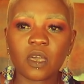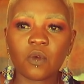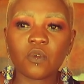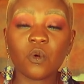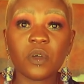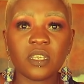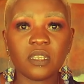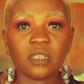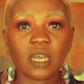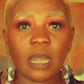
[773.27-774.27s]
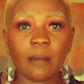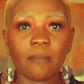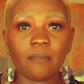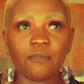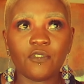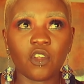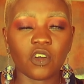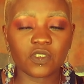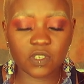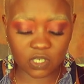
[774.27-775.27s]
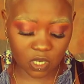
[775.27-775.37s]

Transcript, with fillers: Rowan vlogs.